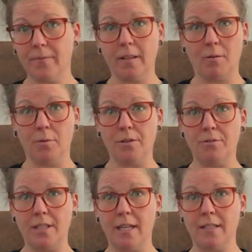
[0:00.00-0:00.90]
I will
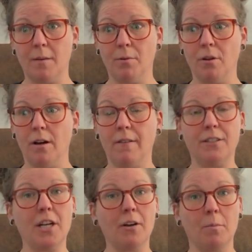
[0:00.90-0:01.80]
use the example of a
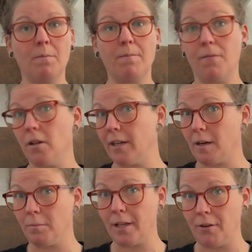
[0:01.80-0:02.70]
child falling on a
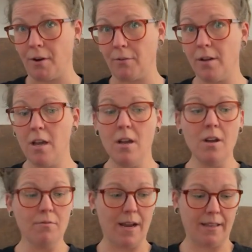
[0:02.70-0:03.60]
playground,
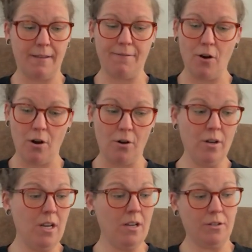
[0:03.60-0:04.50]
right? They fall,
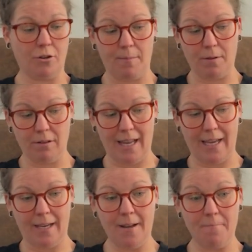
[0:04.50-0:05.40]
scrape their leg,